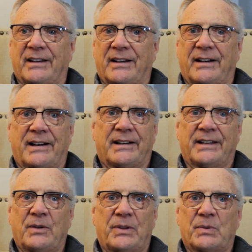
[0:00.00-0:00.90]

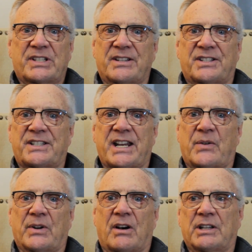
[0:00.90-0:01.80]
There wasn't a
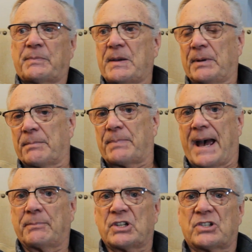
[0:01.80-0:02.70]
secret. All the people at
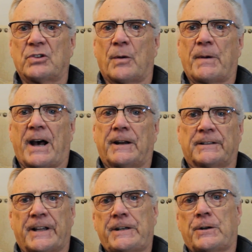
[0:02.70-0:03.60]
Baptist knew about it.
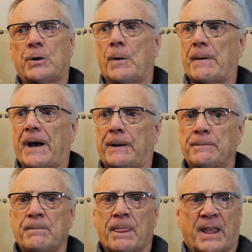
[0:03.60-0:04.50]
Linda knew about it.